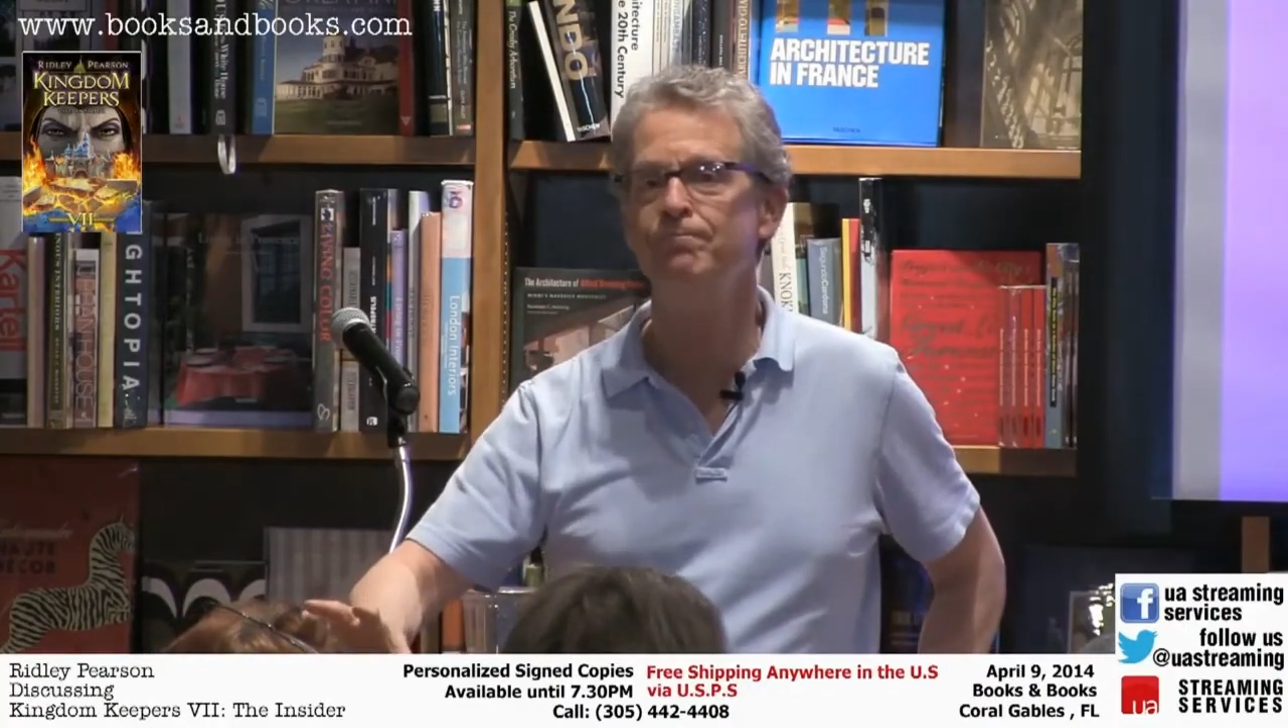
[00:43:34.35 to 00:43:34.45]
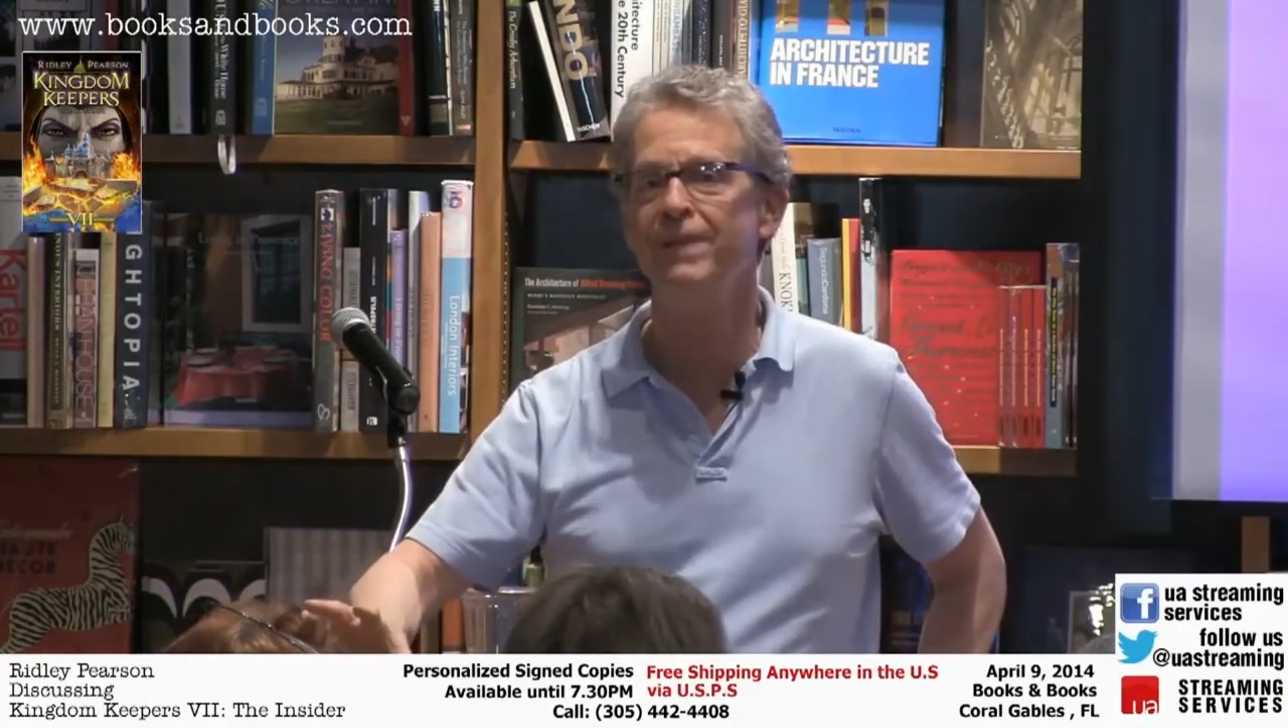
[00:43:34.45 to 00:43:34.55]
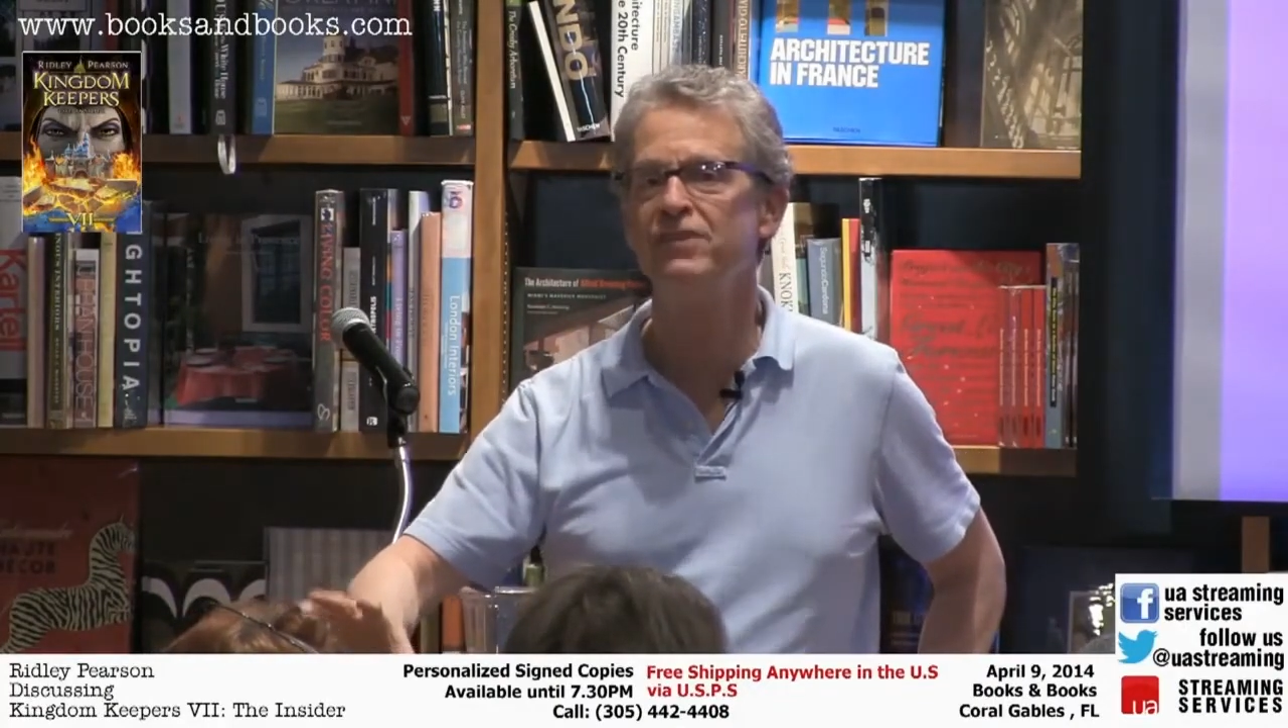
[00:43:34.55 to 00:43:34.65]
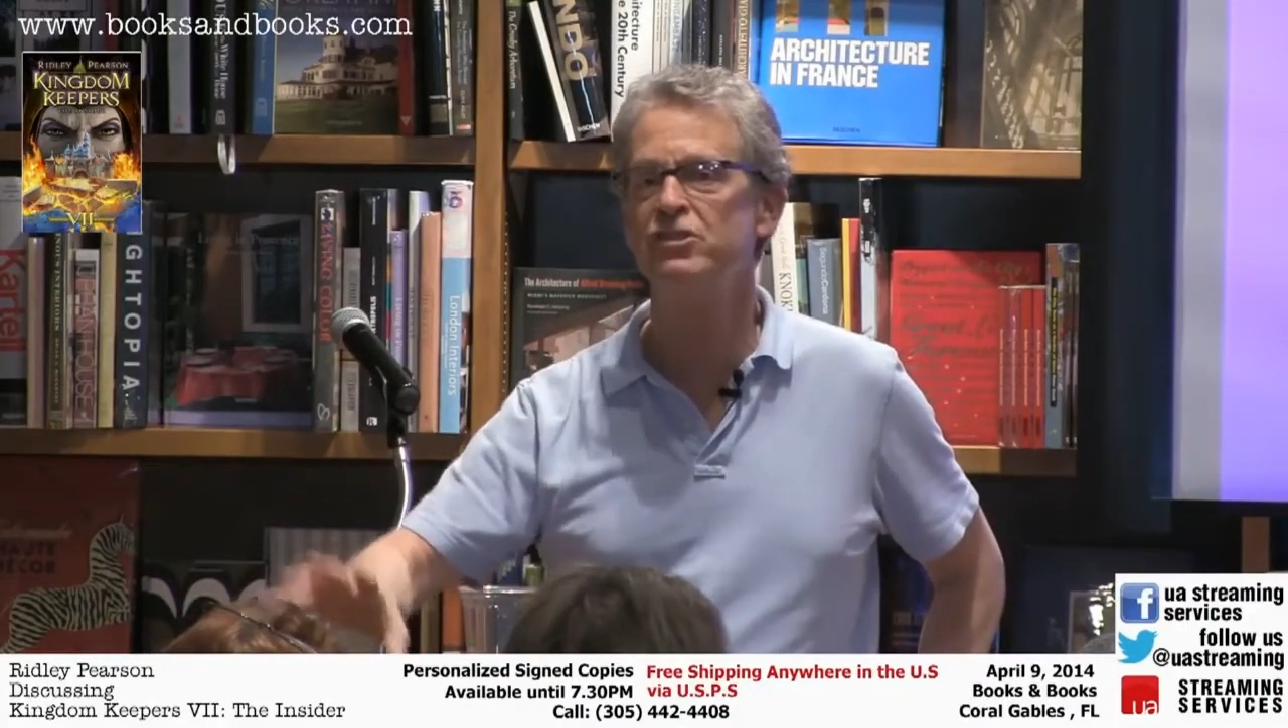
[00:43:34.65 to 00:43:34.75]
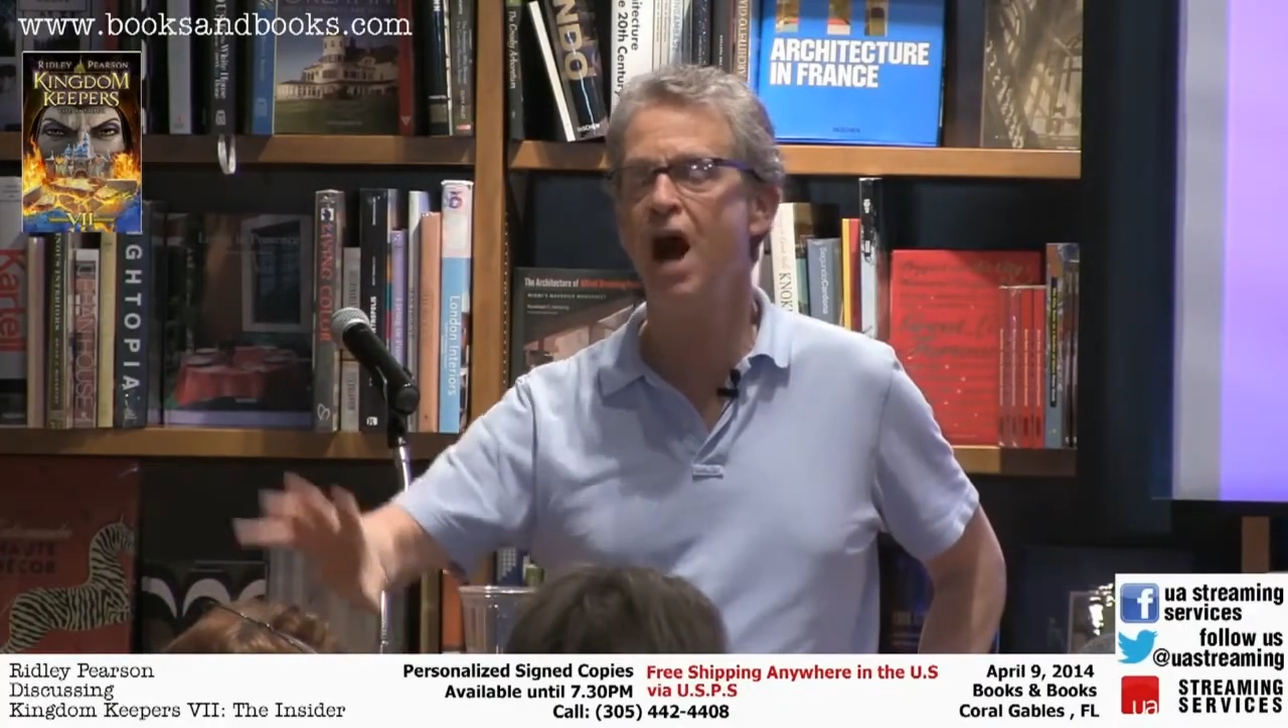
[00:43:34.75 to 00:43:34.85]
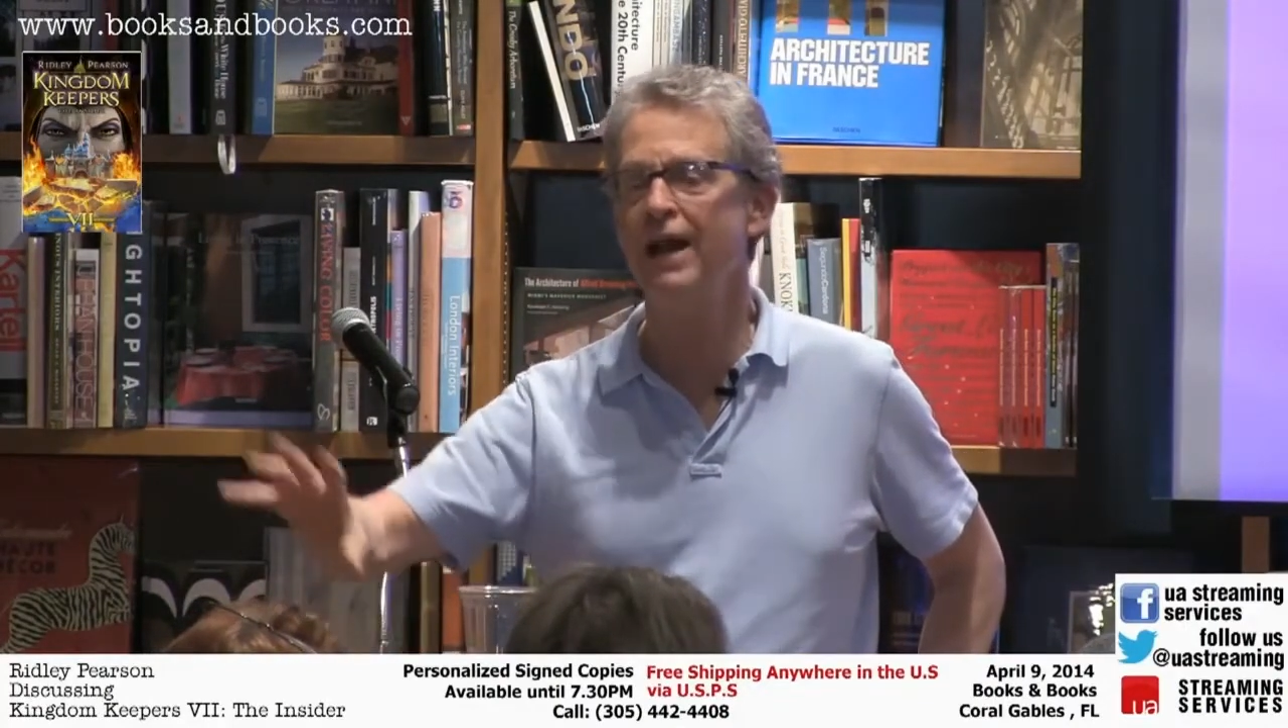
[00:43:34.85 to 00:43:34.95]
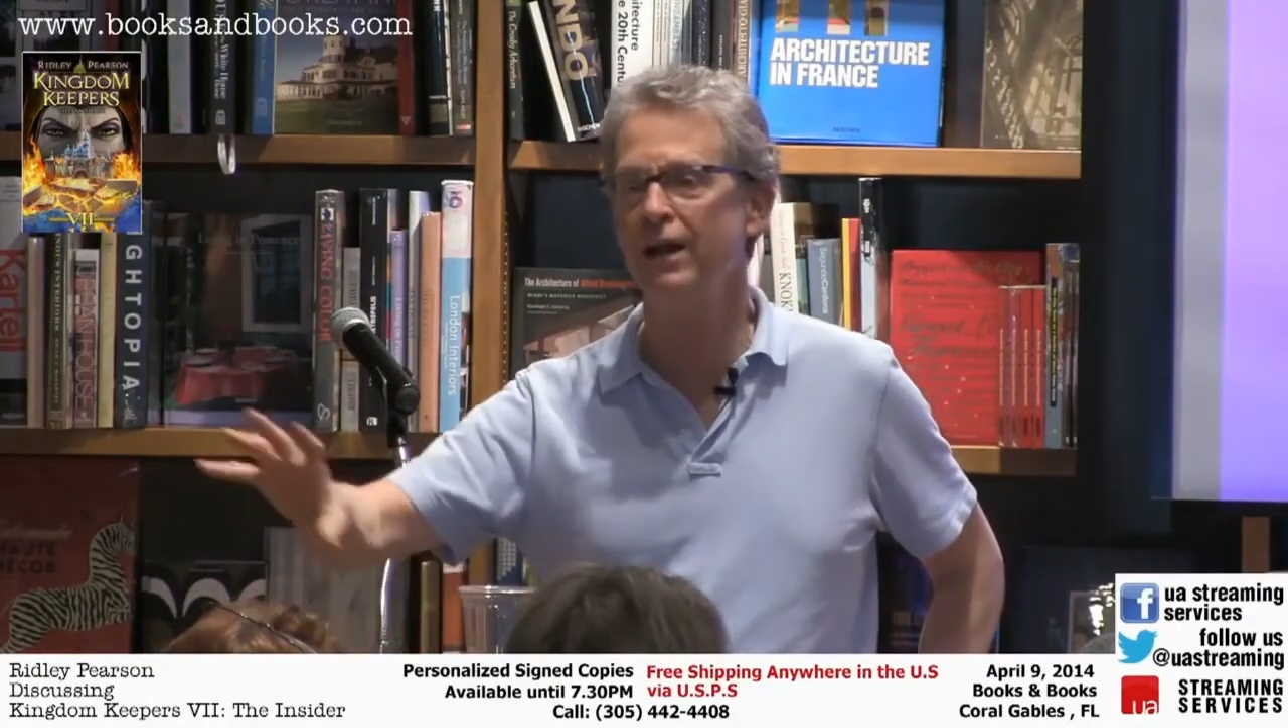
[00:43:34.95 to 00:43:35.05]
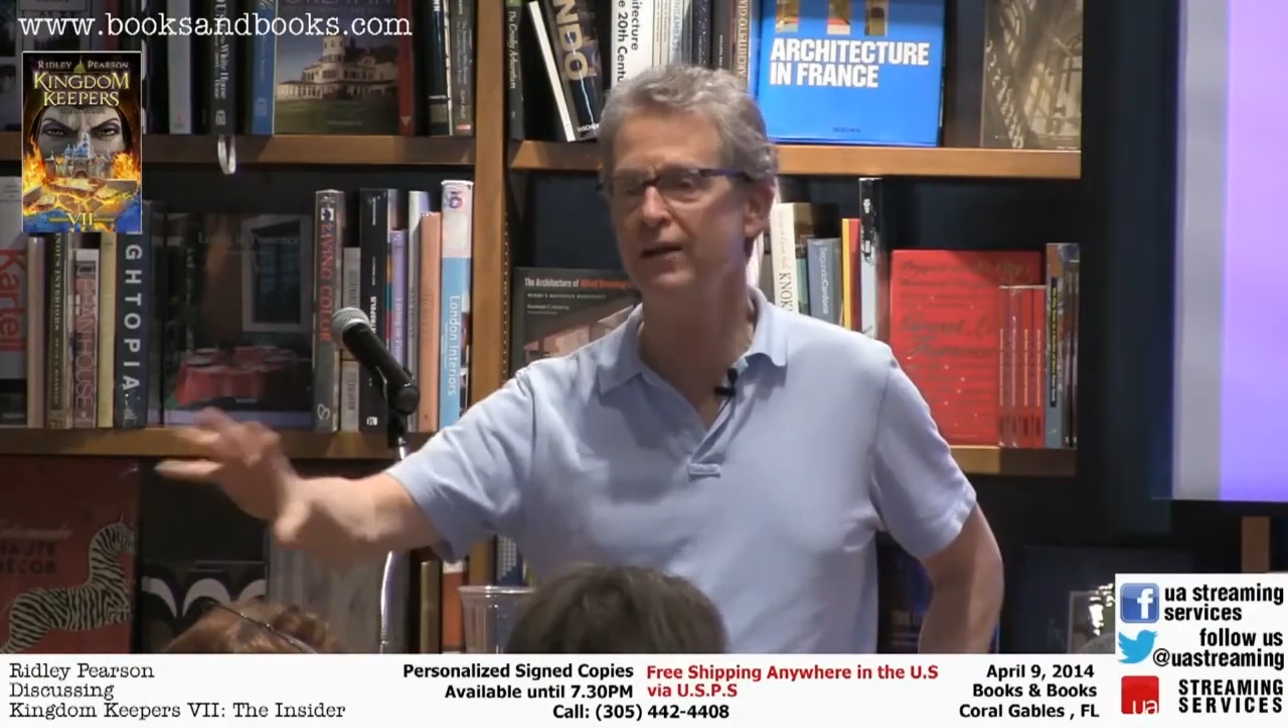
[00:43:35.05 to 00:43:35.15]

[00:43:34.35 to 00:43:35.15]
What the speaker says: it's not an